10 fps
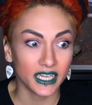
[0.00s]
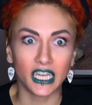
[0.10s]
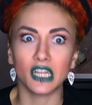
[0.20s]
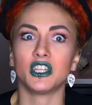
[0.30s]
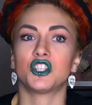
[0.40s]

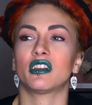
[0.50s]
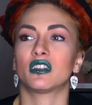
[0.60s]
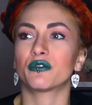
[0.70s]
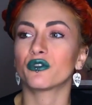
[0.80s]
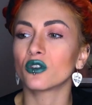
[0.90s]
kill each
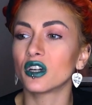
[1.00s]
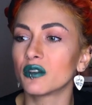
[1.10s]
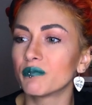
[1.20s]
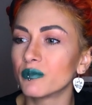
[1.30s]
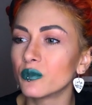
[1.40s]
other
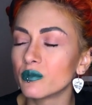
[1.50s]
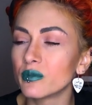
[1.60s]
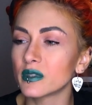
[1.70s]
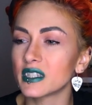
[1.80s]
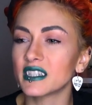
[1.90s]
for
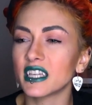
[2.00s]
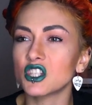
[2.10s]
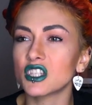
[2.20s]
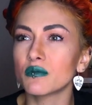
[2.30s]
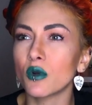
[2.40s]

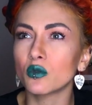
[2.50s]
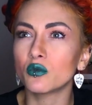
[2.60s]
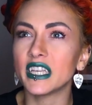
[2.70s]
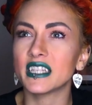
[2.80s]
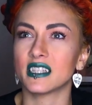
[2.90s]
such small
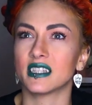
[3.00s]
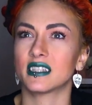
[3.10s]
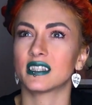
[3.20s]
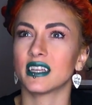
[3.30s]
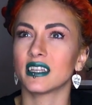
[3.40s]

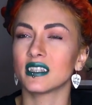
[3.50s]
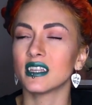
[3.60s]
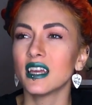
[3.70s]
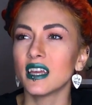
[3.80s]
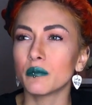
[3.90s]
reasons
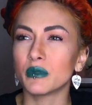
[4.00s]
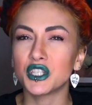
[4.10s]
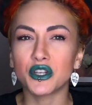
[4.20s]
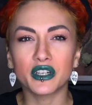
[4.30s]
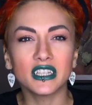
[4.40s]
and
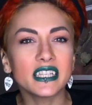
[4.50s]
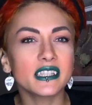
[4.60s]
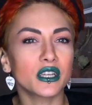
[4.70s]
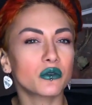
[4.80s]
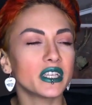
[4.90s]

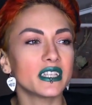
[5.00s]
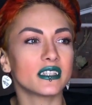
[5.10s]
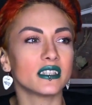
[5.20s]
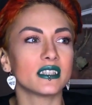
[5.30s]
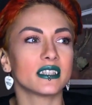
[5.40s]
materialistic
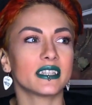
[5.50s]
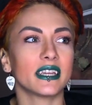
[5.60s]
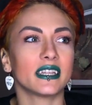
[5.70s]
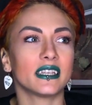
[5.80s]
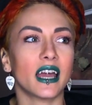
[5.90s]
reasons
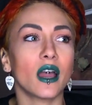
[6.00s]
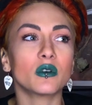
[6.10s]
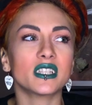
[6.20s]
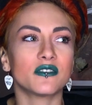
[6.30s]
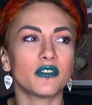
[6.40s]
and i
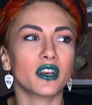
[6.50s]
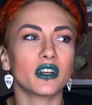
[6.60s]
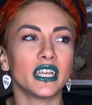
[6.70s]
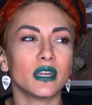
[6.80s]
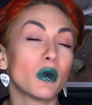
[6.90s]
was
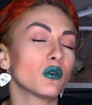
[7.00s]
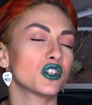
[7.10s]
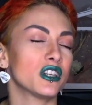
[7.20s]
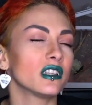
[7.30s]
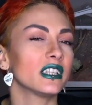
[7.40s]
very
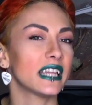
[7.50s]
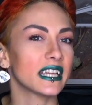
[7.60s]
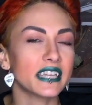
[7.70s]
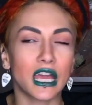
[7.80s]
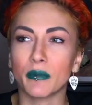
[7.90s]
emotional at
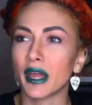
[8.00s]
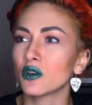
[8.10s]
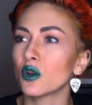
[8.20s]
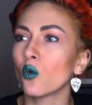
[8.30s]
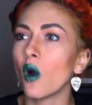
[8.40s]
that time i
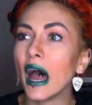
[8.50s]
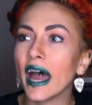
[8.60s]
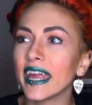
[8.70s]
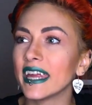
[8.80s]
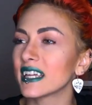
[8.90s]
don't know
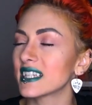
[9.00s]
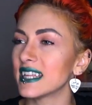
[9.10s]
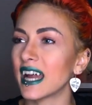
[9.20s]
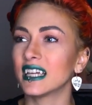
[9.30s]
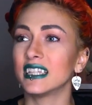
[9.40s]
why
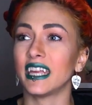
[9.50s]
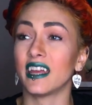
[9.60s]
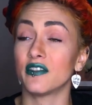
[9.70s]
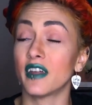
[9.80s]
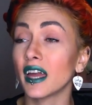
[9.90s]
exactly
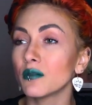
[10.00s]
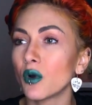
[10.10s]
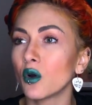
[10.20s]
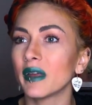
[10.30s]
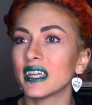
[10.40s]
at that
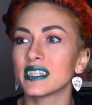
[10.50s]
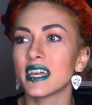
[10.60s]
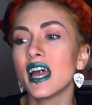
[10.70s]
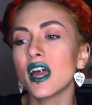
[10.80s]
moment